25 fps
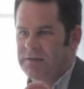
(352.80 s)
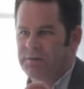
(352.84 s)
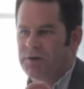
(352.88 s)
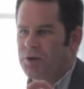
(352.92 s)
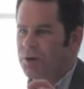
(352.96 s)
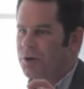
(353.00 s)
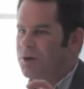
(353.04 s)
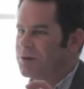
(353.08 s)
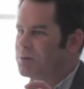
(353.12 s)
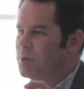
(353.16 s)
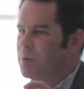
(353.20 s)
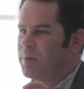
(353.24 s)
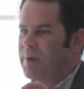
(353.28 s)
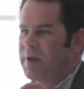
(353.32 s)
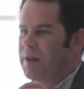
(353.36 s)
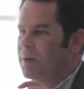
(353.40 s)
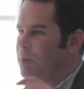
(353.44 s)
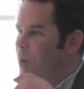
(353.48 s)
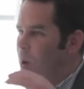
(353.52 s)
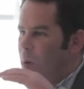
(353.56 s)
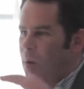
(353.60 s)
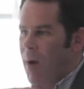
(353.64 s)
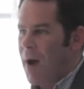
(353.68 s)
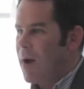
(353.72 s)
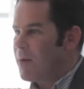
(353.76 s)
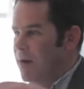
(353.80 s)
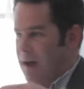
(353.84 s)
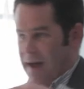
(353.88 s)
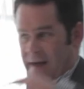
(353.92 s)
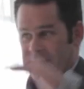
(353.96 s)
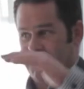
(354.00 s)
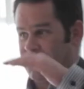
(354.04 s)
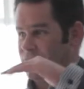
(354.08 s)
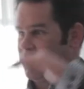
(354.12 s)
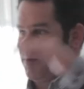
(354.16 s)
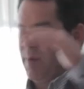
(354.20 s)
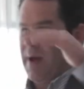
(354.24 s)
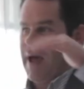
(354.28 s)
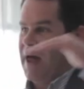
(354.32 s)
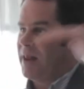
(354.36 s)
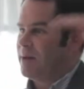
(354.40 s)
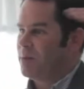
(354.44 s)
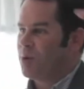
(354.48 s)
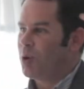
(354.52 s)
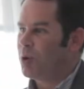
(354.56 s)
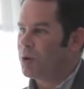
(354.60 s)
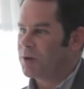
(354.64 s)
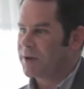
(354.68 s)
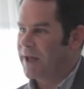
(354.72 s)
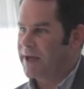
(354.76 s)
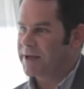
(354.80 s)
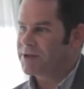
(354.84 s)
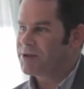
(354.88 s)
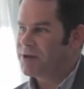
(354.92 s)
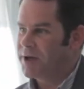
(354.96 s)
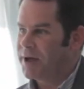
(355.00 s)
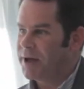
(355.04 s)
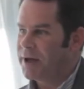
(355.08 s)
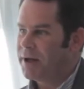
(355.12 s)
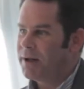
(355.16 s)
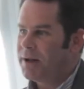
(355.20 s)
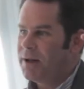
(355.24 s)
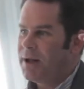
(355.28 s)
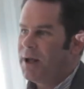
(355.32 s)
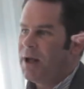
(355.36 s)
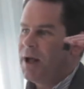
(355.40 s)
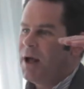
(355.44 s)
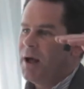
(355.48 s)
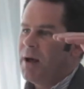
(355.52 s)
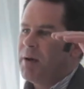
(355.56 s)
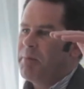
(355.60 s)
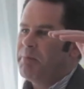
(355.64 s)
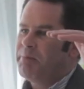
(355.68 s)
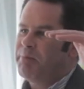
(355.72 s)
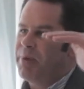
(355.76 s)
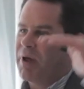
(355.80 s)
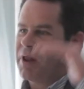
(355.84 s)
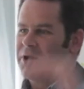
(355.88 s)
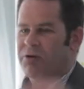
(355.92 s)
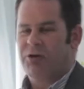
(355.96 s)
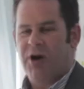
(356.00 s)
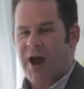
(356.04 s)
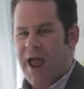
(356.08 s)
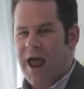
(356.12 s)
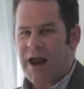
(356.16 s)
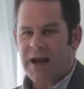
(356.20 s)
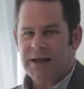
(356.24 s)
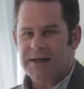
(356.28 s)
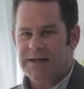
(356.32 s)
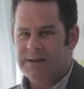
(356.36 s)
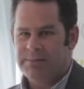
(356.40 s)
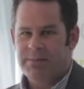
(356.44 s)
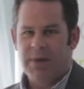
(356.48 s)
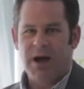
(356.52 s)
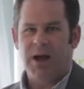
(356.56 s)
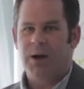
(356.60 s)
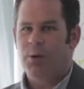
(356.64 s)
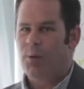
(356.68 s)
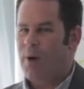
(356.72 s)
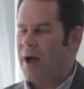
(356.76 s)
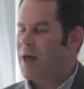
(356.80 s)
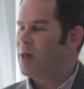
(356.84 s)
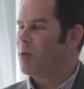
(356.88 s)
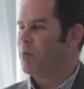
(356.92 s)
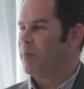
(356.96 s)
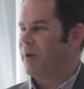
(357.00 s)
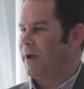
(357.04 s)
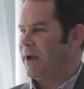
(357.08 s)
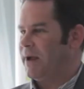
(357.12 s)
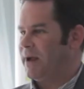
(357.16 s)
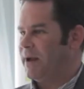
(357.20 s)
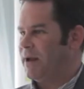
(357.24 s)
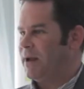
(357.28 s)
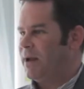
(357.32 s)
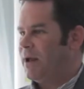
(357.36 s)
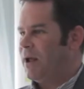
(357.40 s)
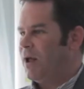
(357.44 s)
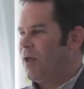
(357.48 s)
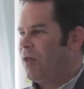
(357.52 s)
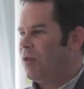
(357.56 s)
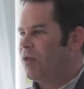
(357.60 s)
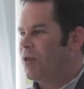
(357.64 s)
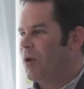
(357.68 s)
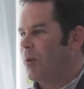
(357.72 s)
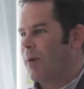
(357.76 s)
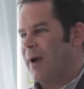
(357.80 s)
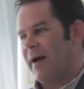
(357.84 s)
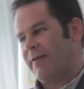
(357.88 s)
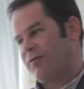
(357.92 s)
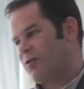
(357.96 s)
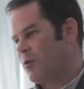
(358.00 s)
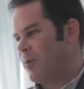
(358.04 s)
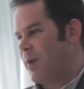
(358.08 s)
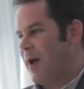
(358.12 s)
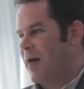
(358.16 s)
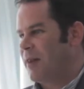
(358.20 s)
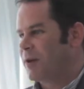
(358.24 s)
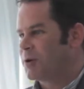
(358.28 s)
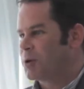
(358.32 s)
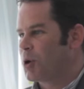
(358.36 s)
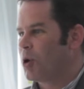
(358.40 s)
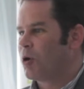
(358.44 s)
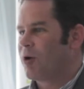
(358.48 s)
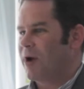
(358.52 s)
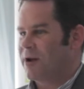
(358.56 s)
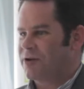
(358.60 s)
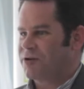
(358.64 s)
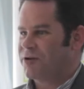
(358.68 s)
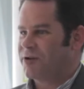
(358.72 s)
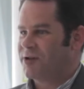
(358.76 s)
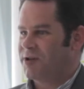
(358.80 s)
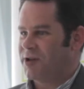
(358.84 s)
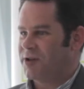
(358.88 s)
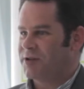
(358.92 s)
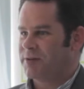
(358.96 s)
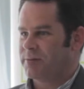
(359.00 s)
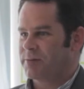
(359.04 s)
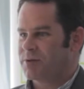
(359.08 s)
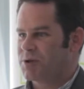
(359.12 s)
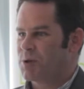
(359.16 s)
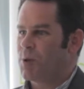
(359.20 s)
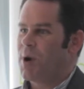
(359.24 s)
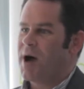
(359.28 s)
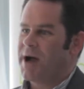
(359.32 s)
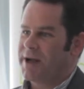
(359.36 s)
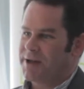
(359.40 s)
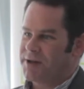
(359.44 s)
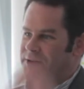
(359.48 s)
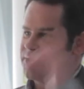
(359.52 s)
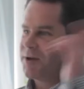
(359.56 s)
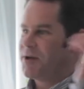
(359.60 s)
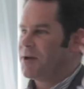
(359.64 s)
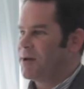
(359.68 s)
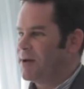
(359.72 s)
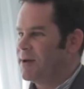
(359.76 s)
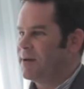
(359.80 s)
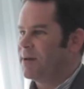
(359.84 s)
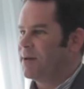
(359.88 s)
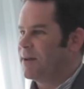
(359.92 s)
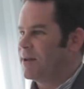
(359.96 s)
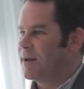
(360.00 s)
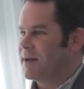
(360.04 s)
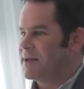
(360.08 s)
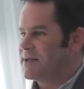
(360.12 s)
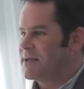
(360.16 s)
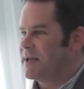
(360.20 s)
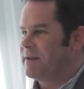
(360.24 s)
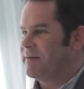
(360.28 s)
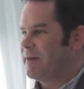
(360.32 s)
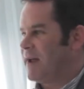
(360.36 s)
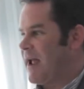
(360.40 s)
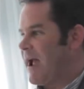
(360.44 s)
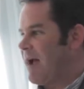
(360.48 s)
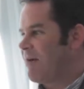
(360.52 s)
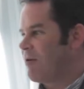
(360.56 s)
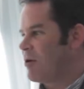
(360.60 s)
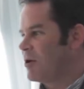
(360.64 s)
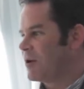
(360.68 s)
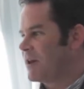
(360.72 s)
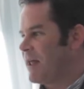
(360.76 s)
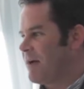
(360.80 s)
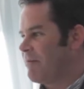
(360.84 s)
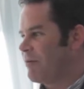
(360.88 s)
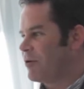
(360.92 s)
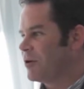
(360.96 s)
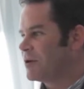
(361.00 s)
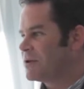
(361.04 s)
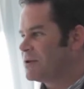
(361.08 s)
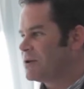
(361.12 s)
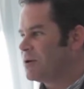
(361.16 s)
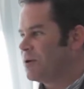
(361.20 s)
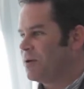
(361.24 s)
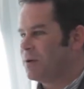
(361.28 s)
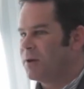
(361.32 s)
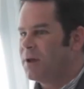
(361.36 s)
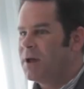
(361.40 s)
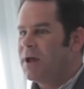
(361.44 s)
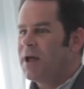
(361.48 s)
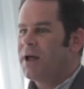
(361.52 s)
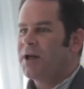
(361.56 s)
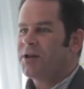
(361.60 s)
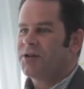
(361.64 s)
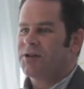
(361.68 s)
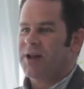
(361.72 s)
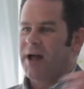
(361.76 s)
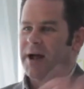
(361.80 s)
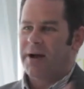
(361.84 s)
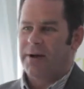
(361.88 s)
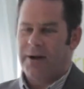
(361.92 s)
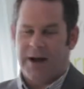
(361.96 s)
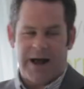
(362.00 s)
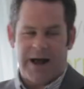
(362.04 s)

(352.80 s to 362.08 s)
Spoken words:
of course, will be that we won't have to repair them all next year. But the reality might well be that we have to repair the door entry system twice and the TV aerial never at all. So